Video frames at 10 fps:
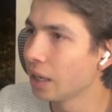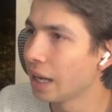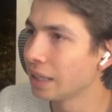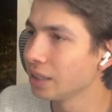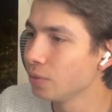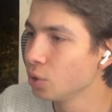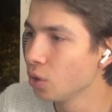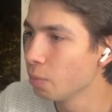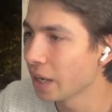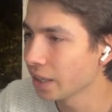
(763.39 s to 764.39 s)
and if you
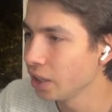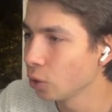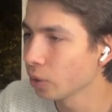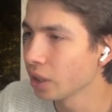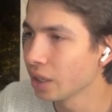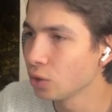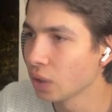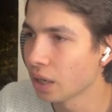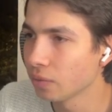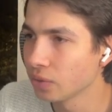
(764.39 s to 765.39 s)
go back here, you
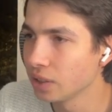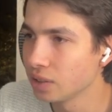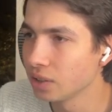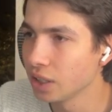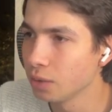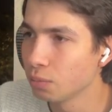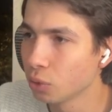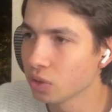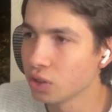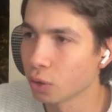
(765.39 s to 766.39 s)
have this
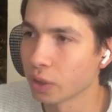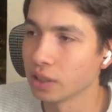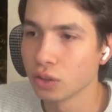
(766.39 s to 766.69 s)
import URL.